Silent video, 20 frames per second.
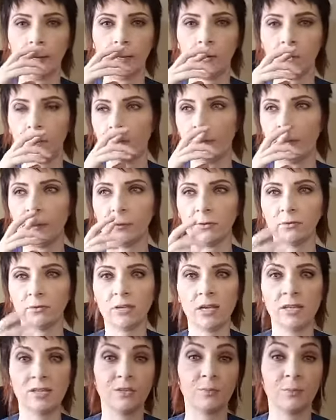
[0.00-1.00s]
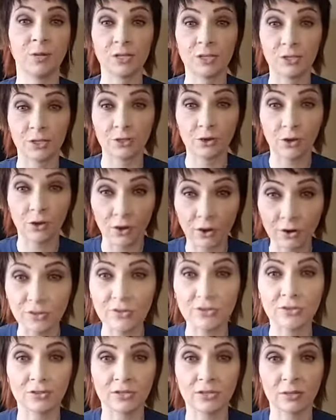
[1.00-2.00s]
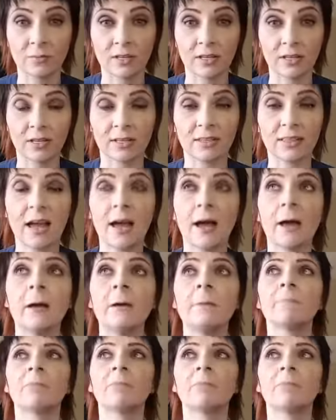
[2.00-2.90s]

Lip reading: you know, when people say this place is cursed or something like that,